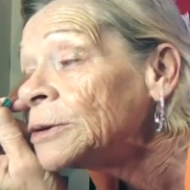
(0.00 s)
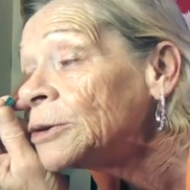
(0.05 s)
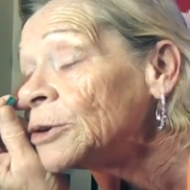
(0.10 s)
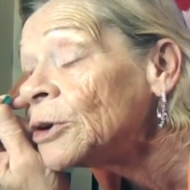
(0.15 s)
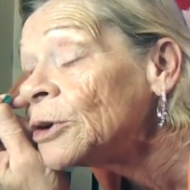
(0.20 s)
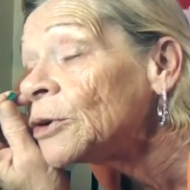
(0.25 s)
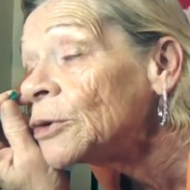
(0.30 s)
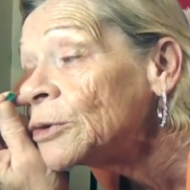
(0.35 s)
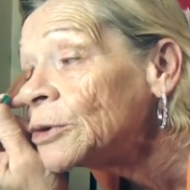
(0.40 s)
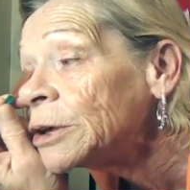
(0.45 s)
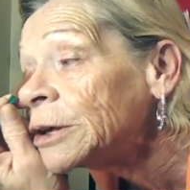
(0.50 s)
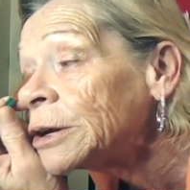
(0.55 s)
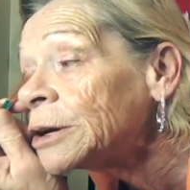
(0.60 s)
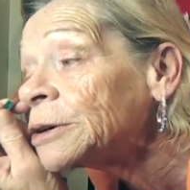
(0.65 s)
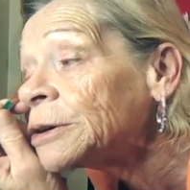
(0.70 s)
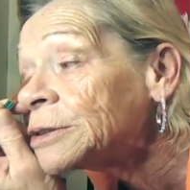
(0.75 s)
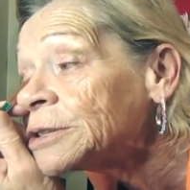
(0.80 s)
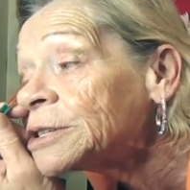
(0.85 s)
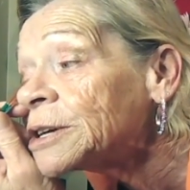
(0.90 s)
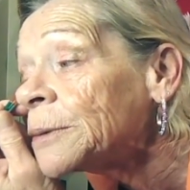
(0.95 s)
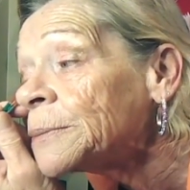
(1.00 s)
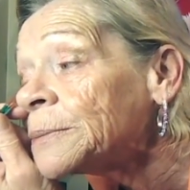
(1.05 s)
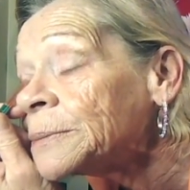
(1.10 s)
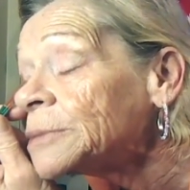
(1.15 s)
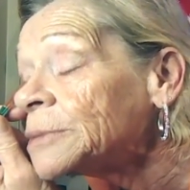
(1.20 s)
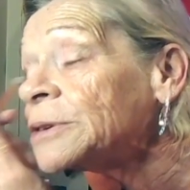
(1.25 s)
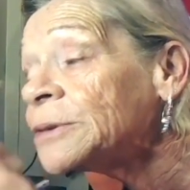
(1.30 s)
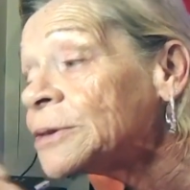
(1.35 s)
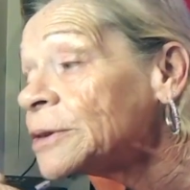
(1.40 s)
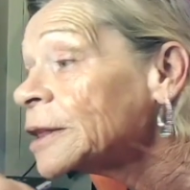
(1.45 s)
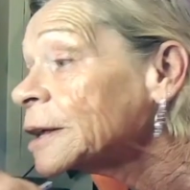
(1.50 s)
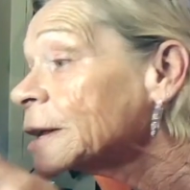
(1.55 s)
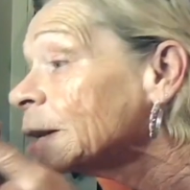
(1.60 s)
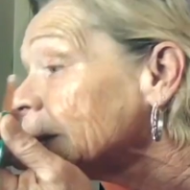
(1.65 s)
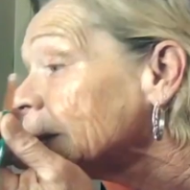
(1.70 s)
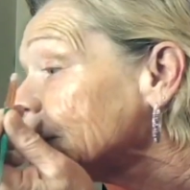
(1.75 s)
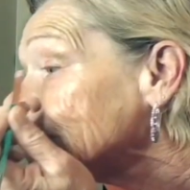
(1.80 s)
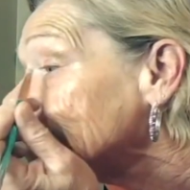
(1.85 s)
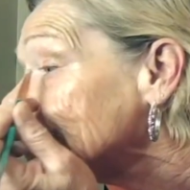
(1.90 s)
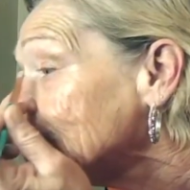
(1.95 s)
Donut or something, so then
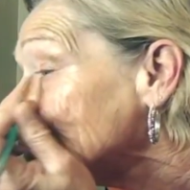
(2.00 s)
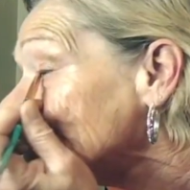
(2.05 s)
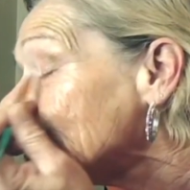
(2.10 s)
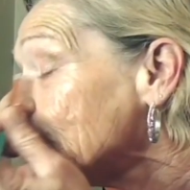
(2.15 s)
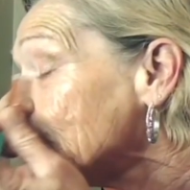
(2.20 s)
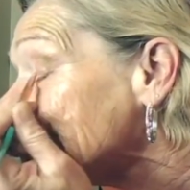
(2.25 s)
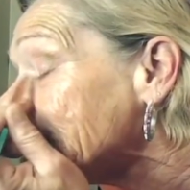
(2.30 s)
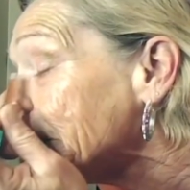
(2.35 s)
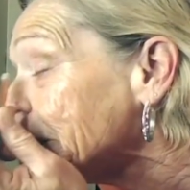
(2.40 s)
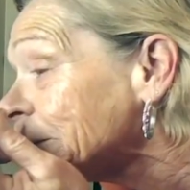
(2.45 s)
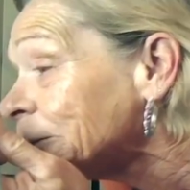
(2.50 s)
I can go and buy